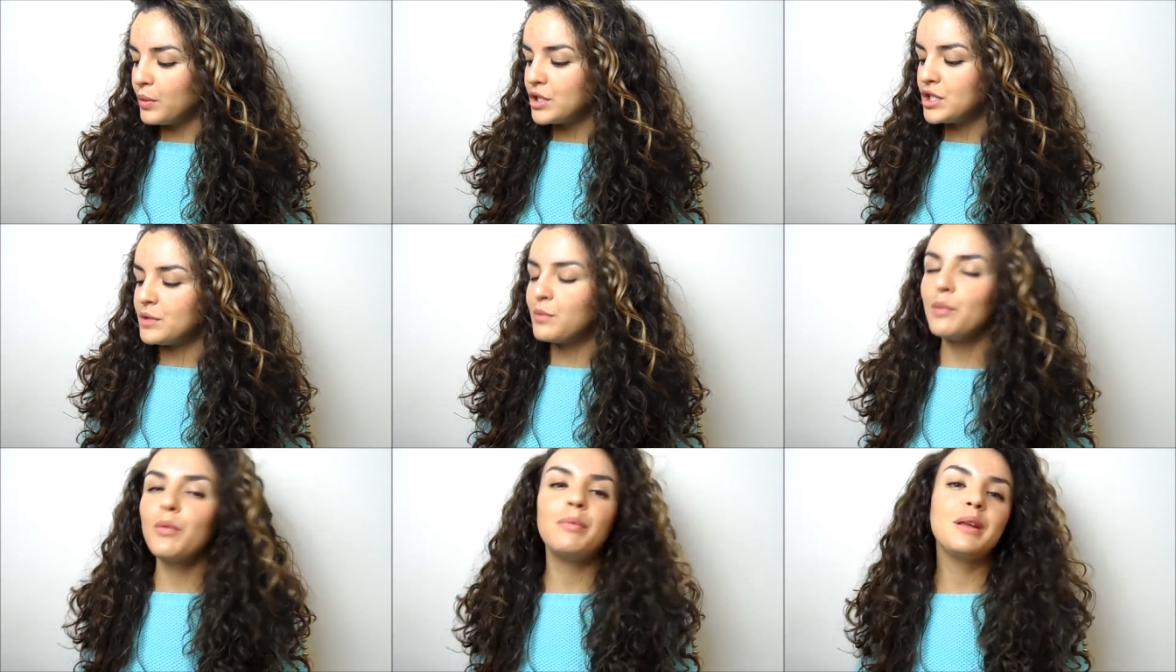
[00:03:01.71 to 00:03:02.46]
one, which is
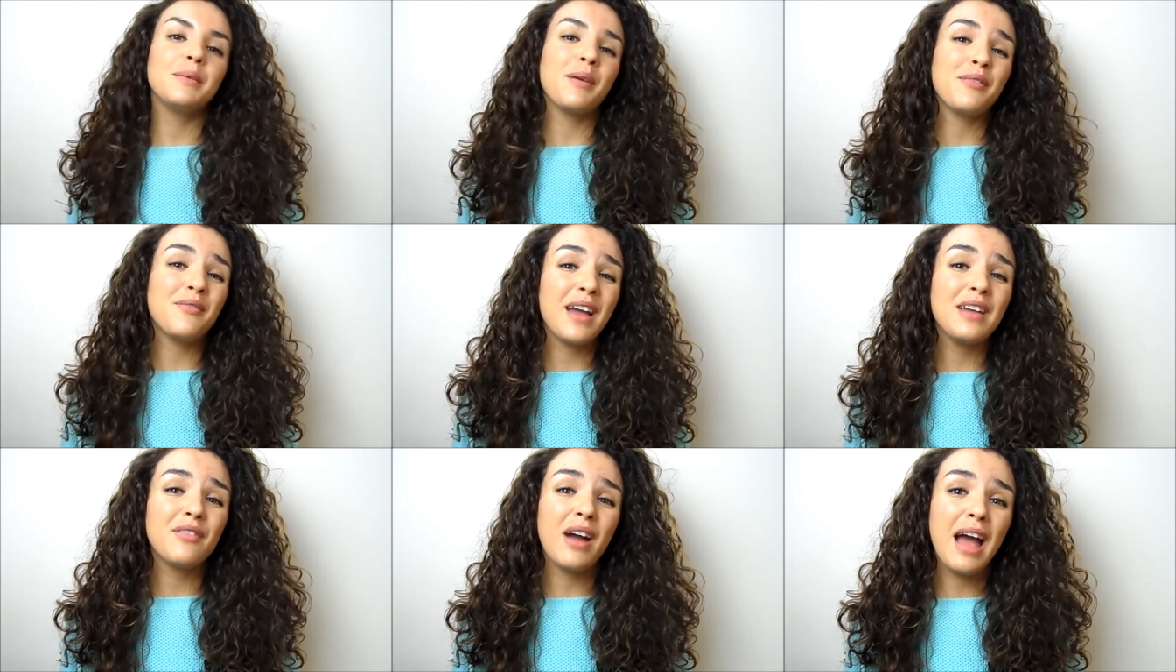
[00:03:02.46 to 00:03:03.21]
probably my
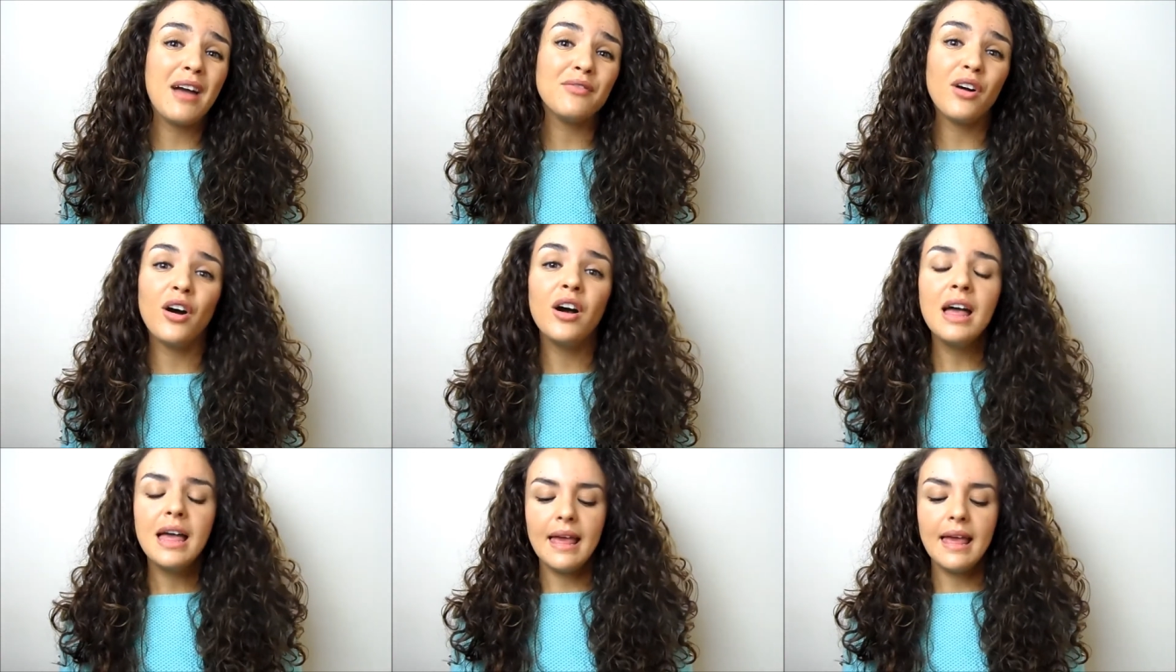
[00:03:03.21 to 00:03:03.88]
favourite ever,